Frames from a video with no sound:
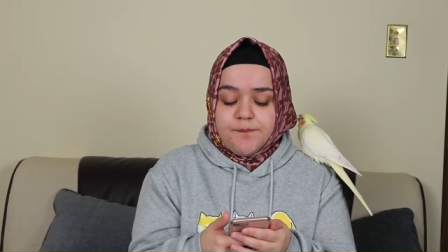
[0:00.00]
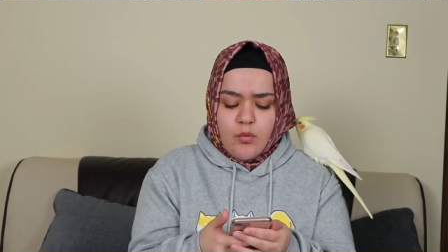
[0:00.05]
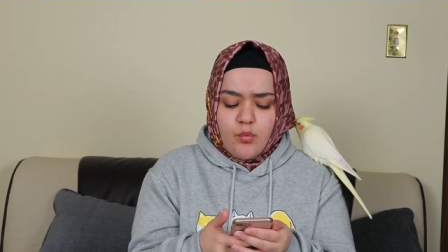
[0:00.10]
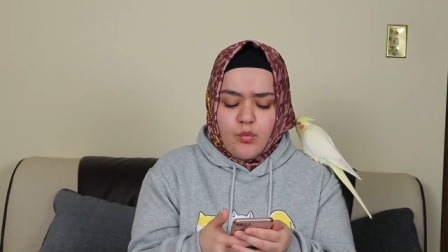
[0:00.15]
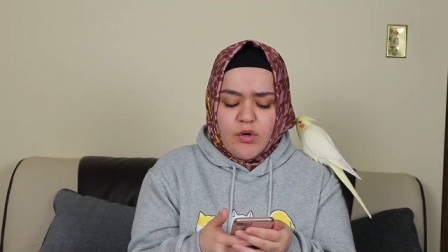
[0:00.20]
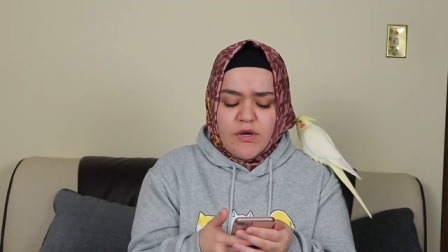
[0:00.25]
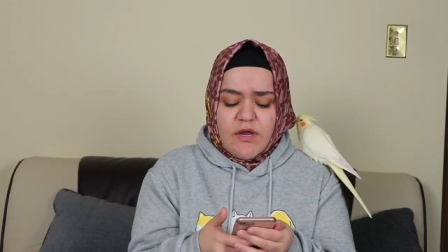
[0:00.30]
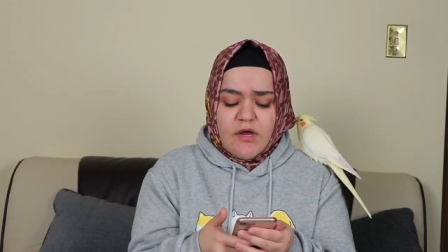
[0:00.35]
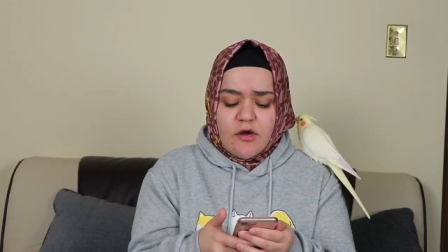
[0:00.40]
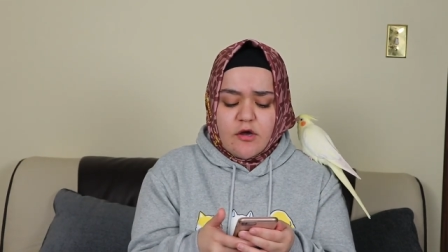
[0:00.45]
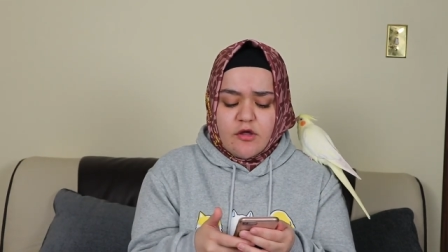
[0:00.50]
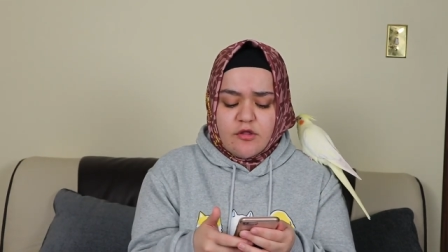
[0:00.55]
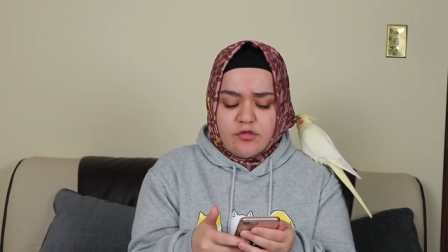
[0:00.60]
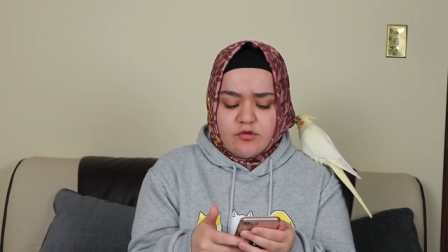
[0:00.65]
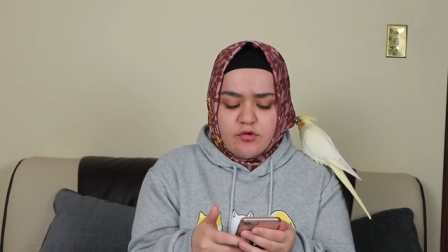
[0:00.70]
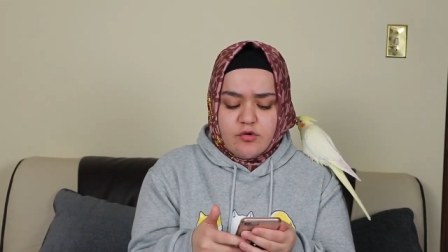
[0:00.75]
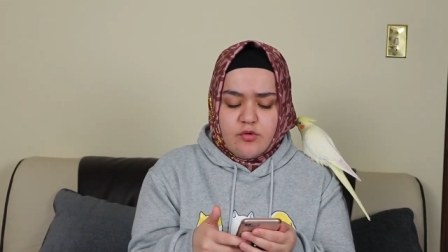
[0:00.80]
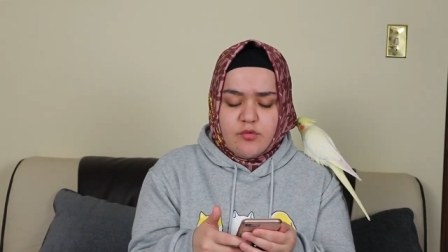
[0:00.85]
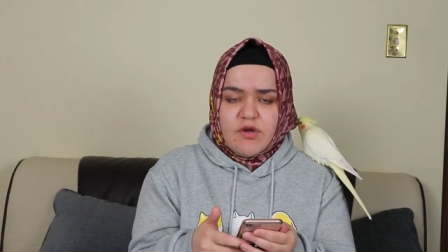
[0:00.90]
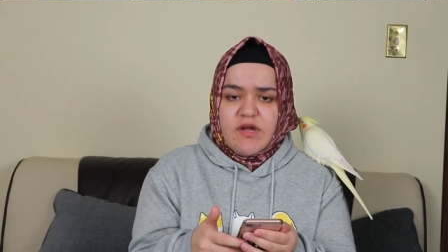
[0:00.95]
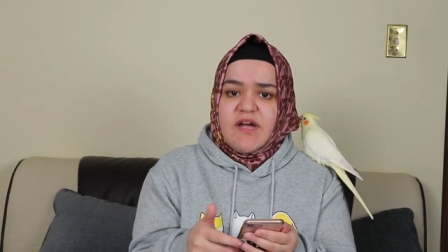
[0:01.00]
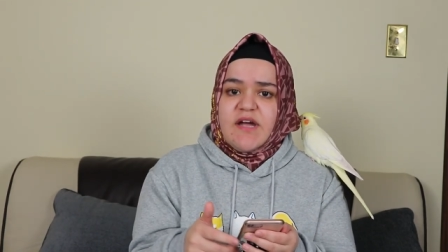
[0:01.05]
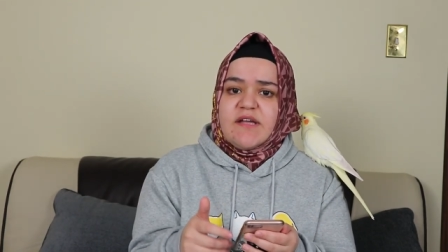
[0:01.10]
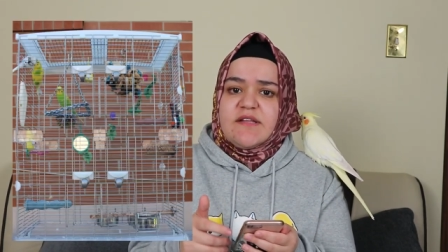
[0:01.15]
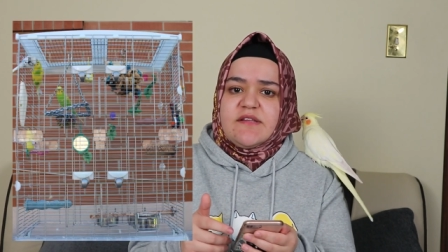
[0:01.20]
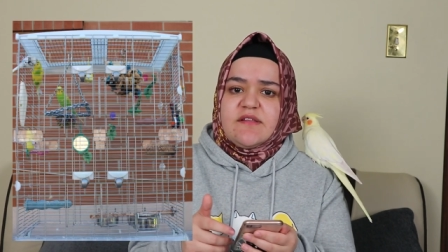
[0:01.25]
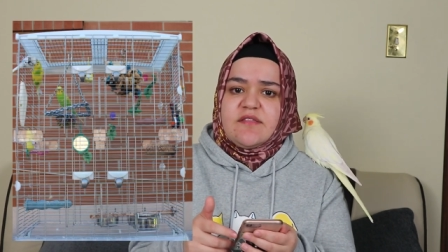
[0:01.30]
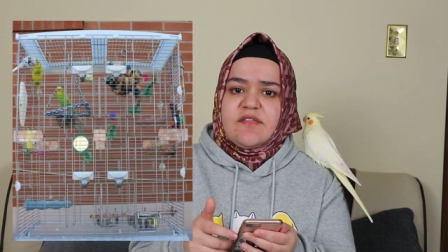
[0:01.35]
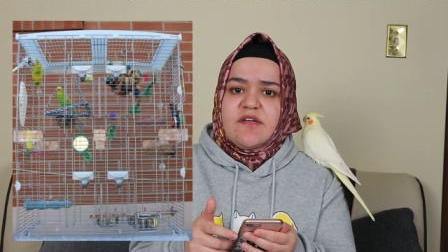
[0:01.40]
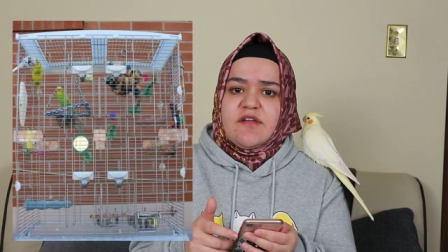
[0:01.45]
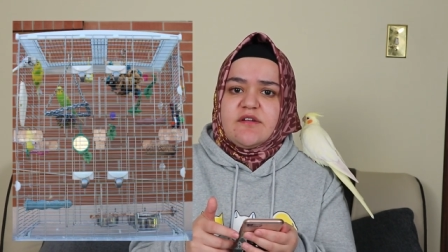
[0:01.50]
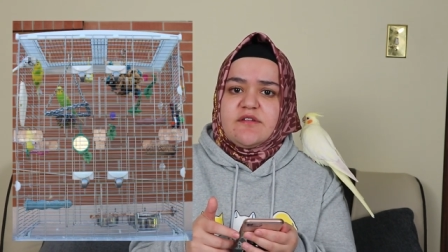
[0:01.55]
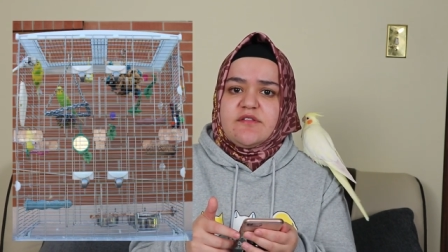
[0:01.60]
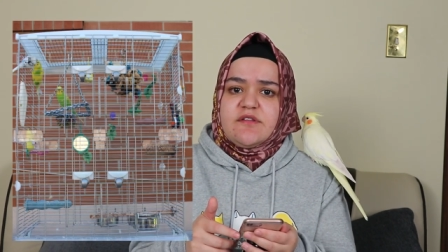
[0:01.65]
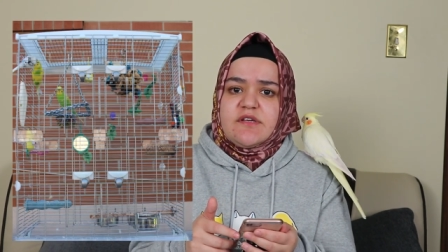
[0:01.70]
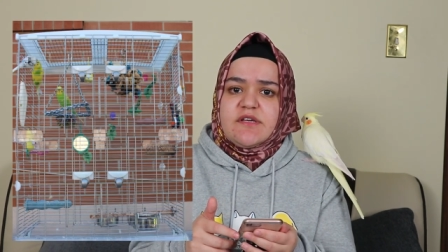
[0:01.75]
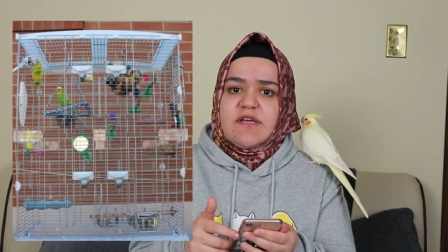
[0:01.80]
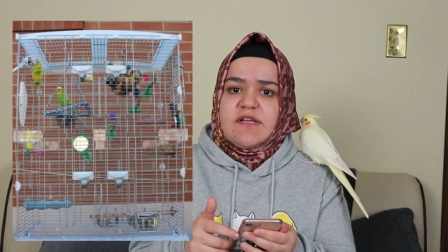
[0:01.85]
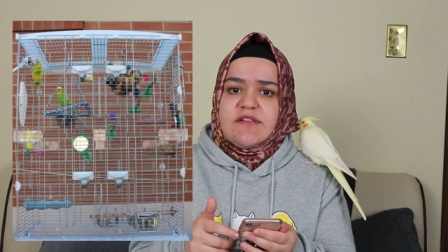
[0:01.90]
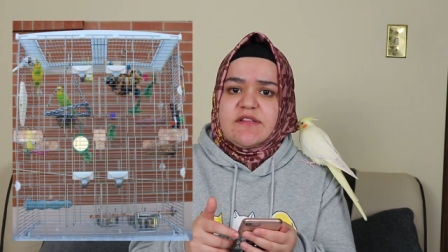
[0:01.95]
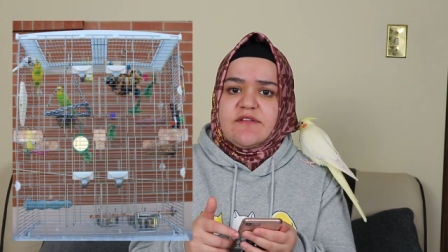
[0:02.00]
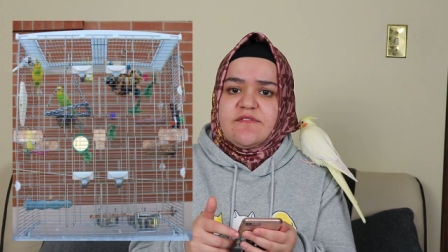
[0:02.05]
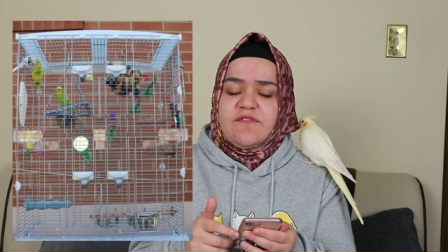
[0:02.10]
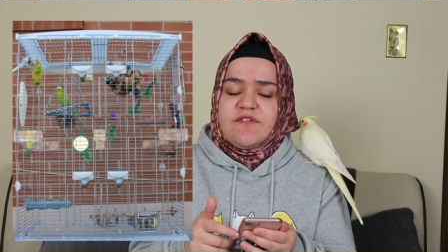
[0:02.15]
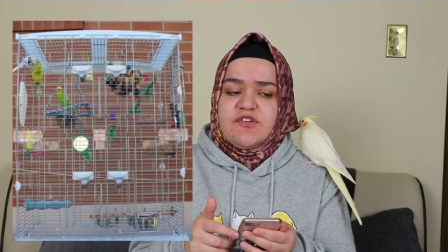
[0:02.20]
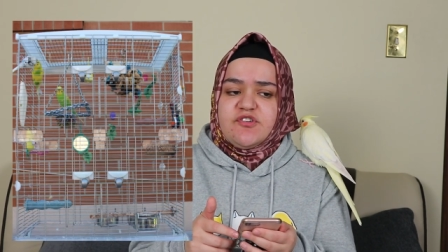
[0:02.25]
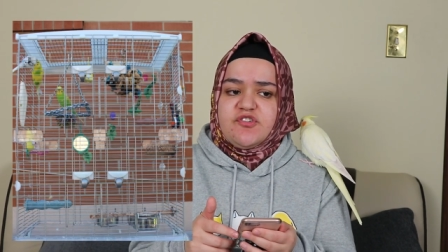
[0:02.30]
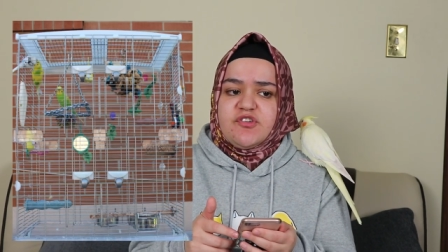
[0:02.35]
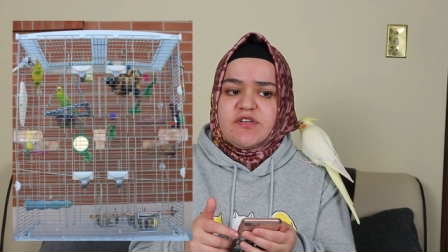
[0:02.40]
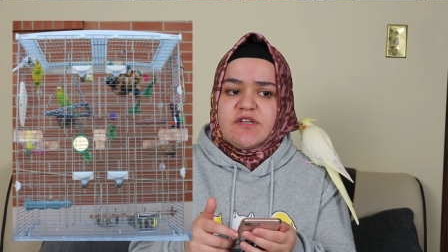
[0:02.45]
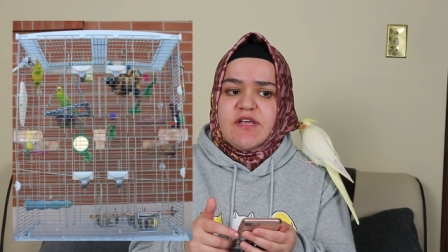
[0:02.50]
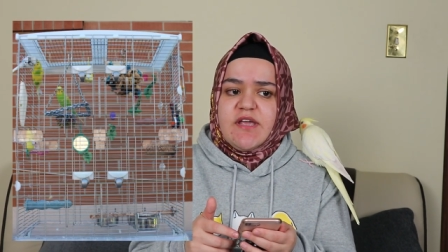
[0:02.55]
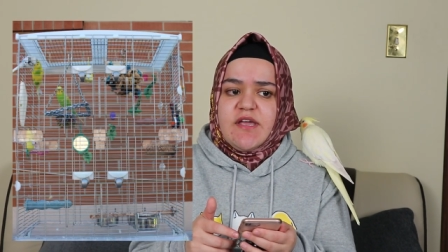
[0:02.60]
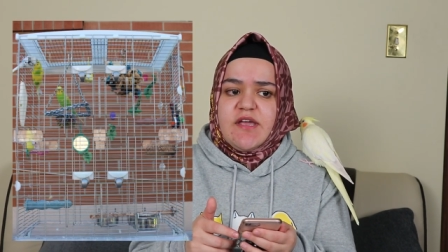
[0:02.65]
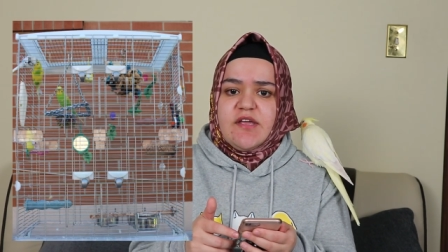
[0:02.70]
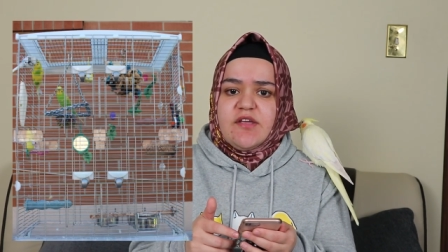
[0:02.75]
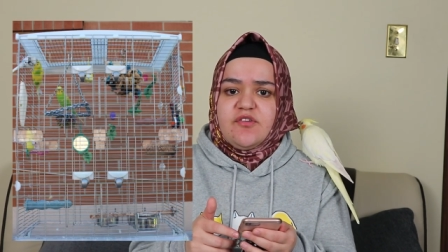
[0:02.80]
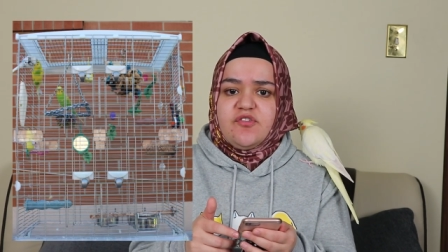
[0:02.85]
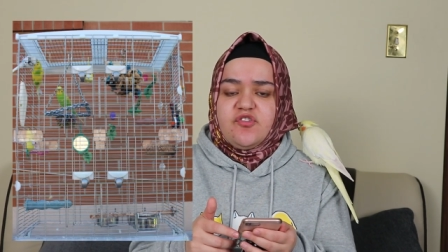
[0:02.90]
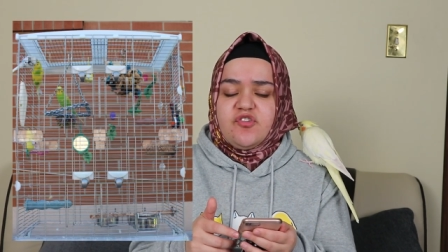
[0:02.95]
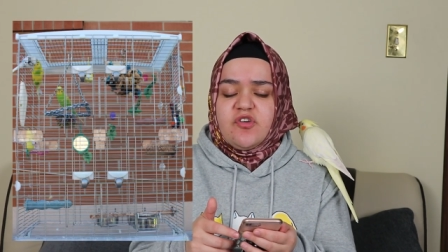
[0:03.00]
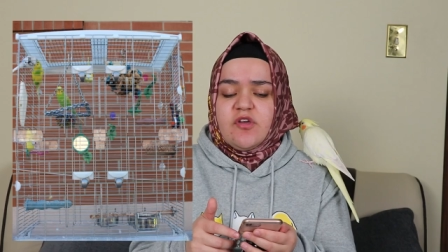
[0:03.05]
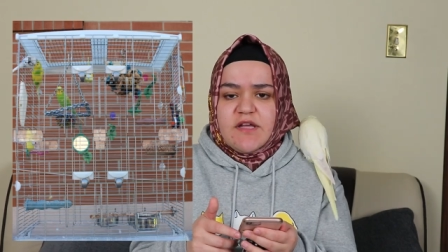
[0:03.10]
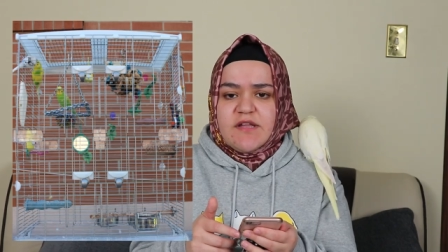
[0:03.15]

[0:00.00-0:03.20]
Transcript: When I got Snowy, I decided to get the Vision cage,